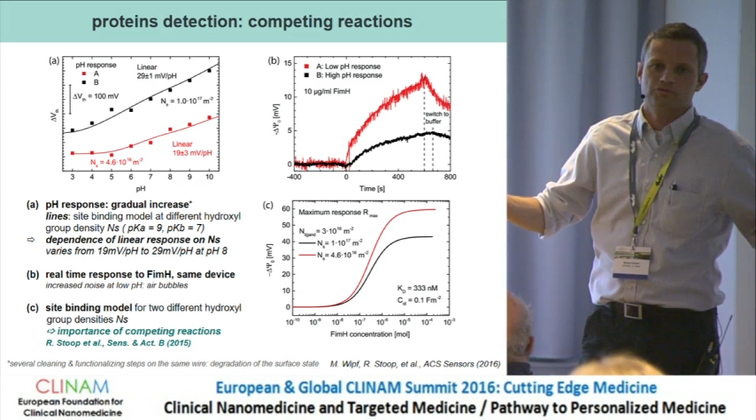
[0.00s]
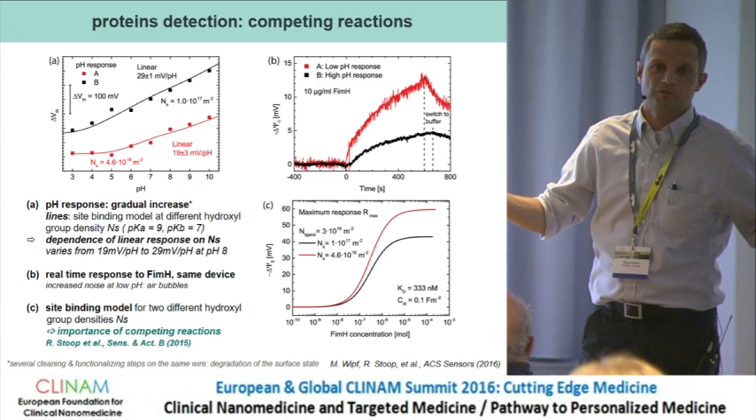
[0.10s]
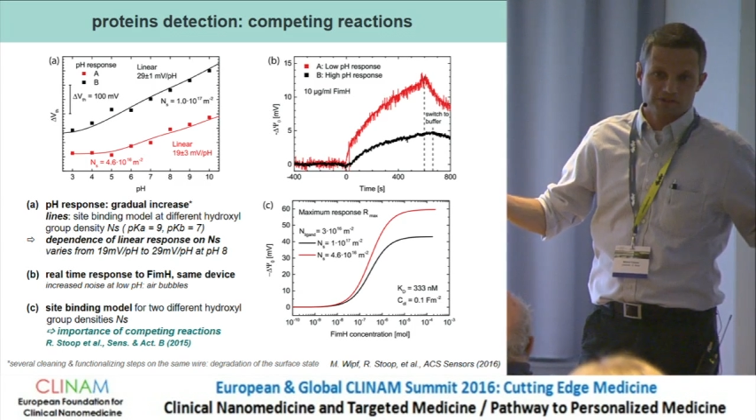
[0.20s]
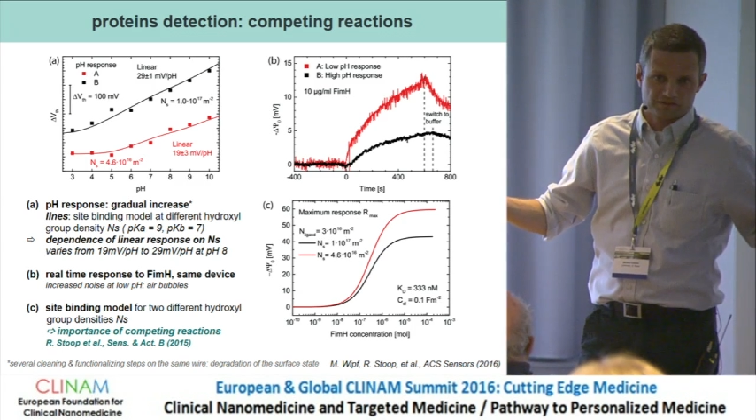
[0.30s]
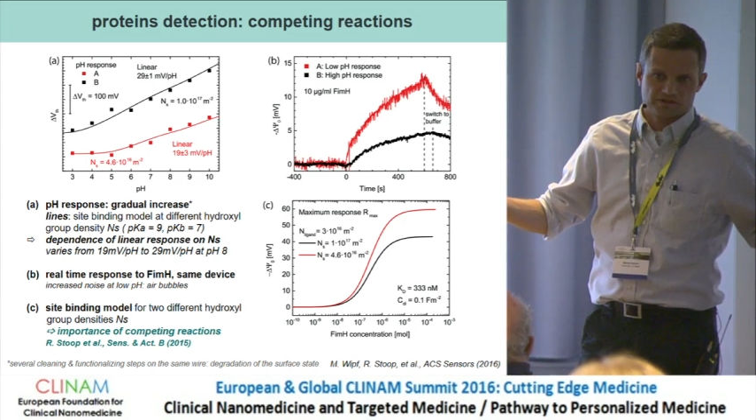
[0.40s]

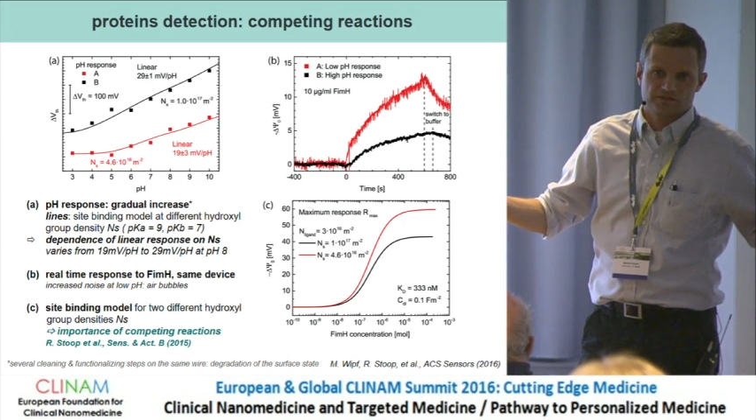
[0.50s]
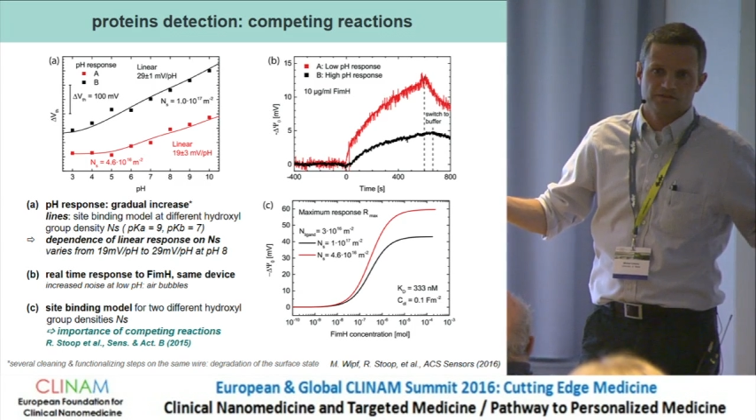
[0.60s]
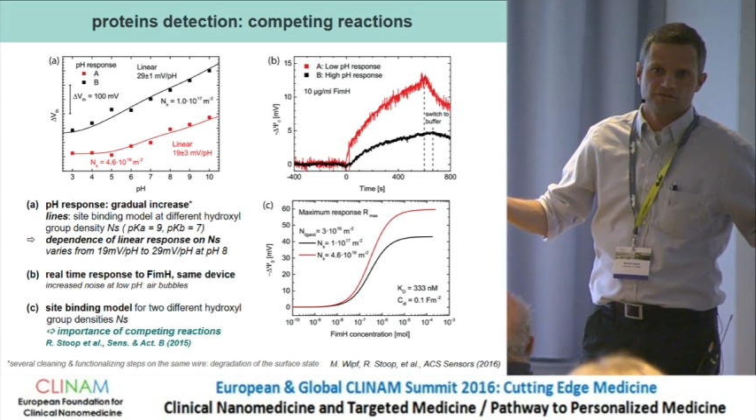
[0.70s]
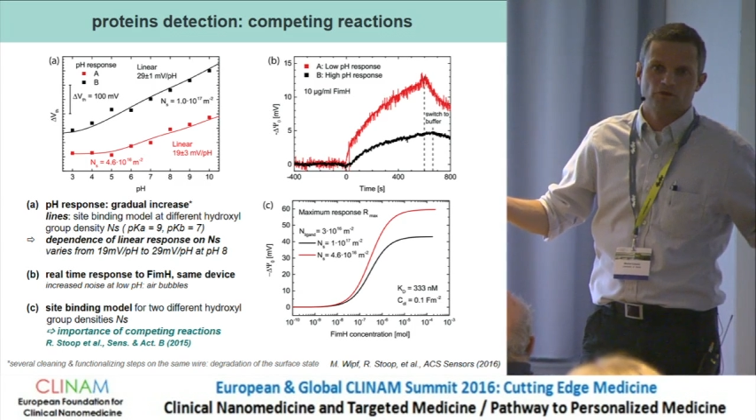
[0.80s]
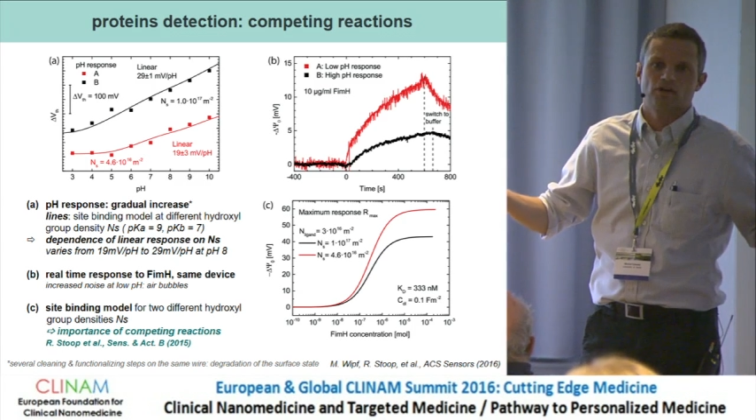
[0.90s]
for instance,
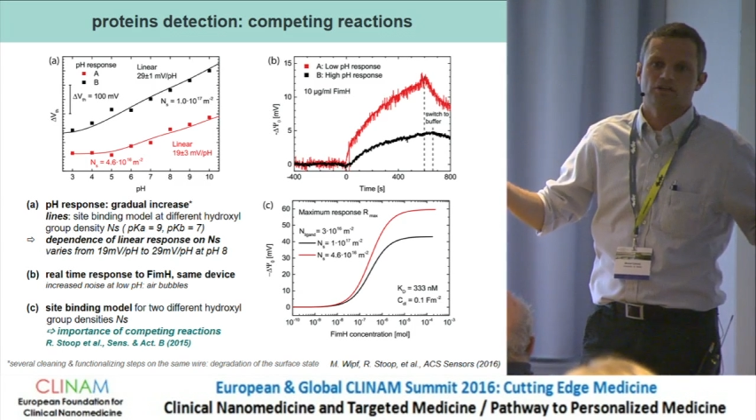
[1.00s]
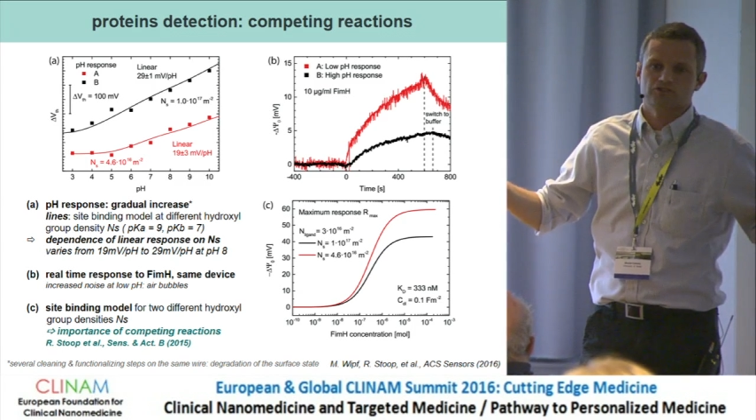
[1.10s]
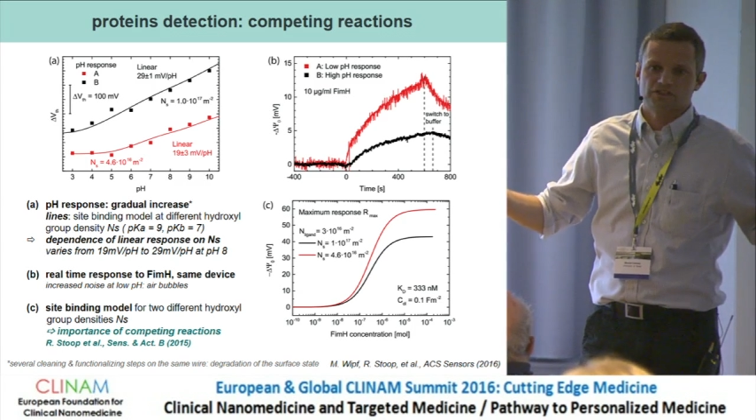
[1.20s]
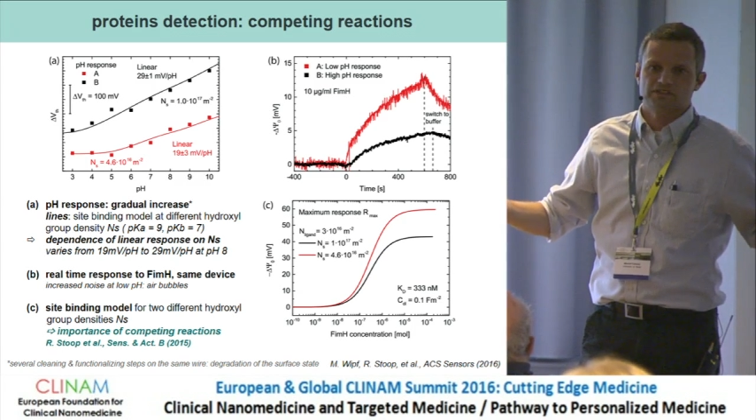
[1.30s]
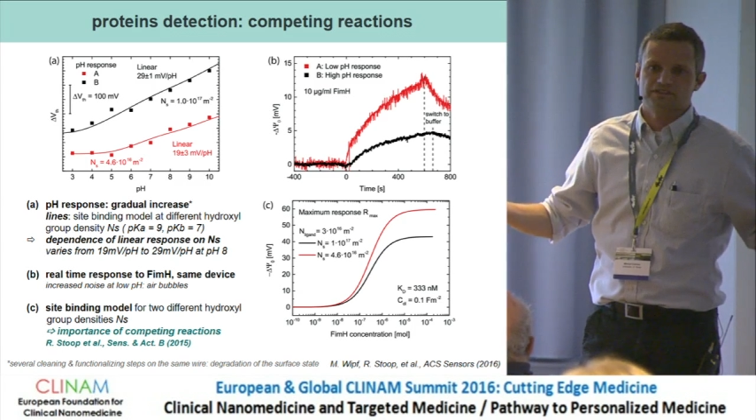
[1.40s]
for
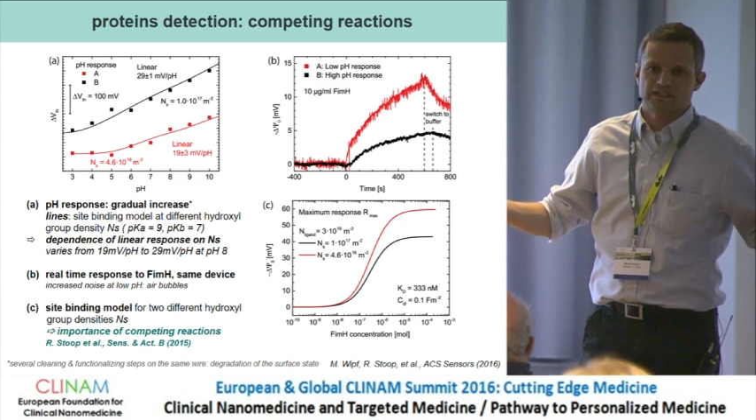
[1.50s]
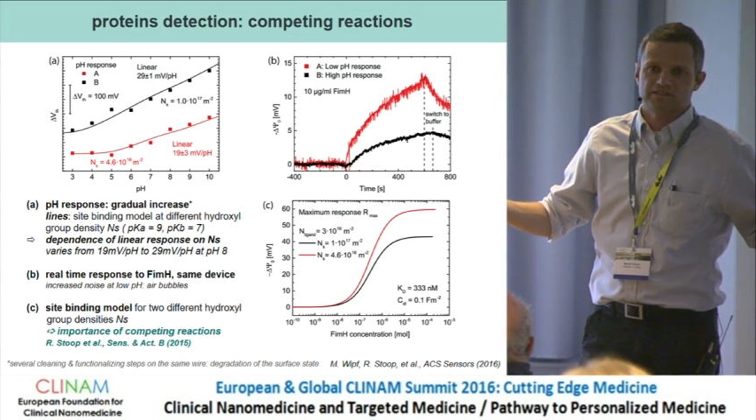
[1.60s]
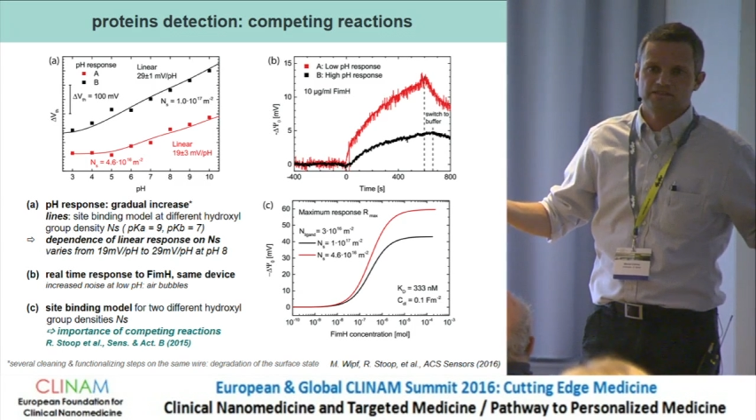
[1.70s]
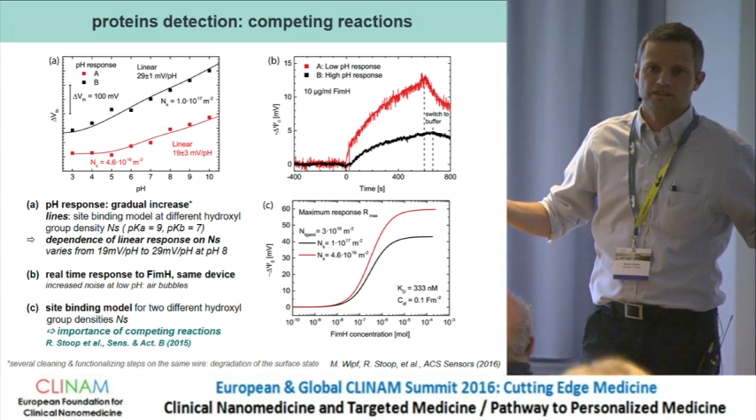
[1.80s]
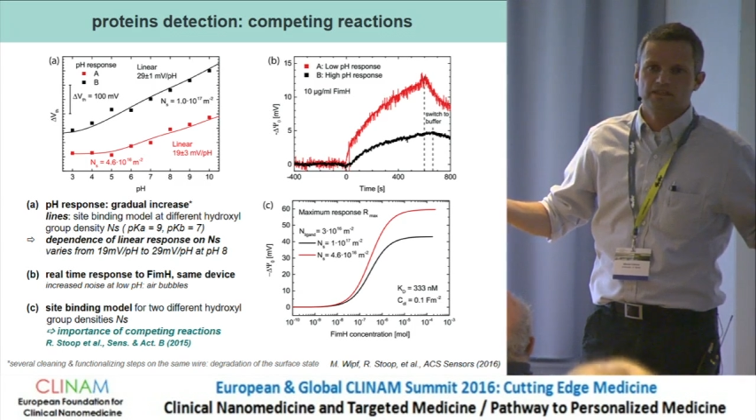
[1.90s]
large data
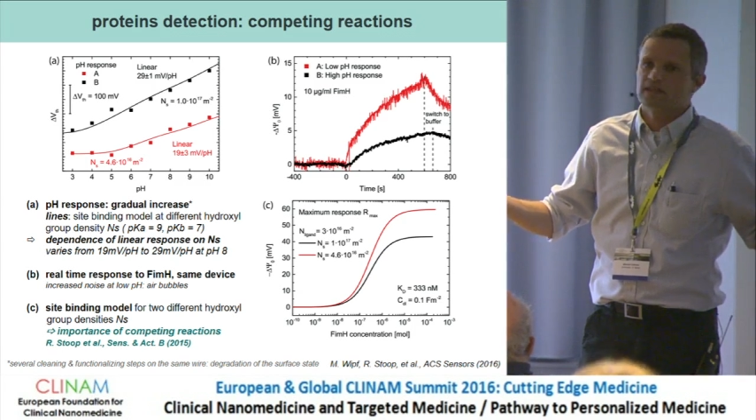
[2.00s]
sets.